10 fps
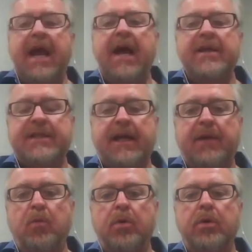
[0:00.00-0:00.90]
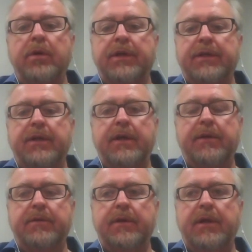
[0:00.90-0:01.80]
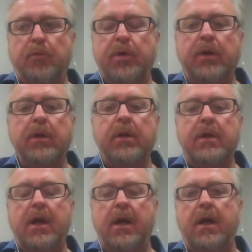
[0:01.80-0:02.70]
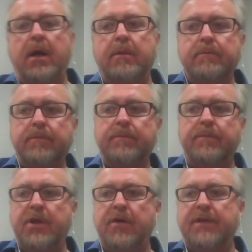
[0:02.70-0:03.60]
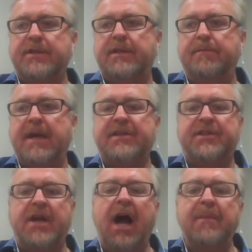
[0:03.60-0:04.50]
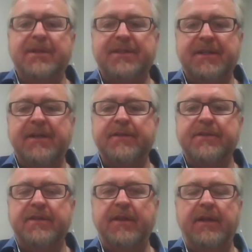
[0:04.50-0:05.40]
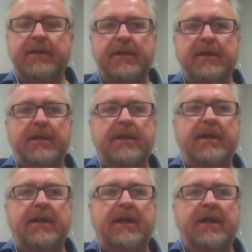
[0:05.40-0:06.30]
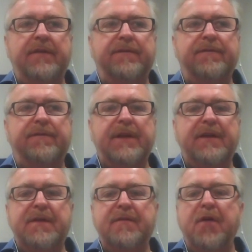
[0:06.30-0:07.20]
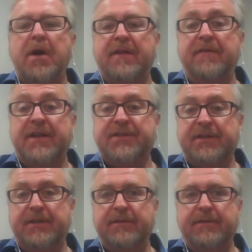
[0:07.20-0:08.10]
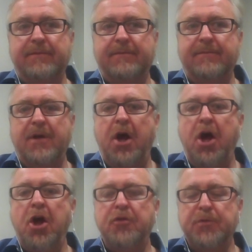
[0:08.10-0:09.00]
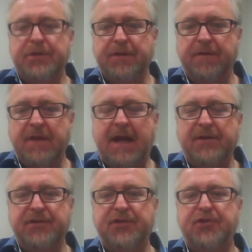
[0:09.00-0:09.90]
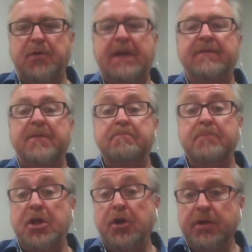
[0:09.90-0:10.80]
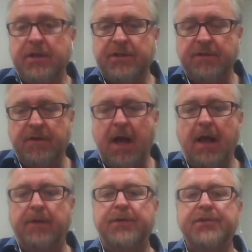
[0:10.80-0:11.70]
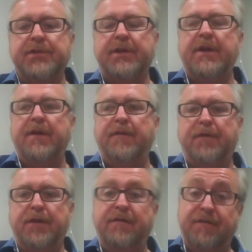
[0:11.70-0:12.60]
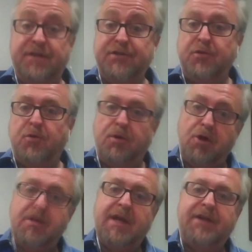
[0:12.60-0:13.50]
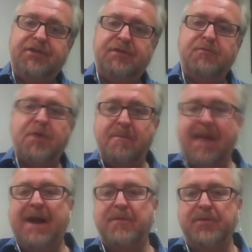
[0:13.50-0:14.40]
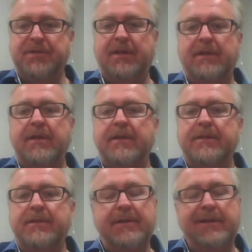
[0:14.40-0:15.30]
outside world, it will. It makes common sense that if you've already invested hundreds of thousands or even millions of dollars for the physical location where a macro cell is,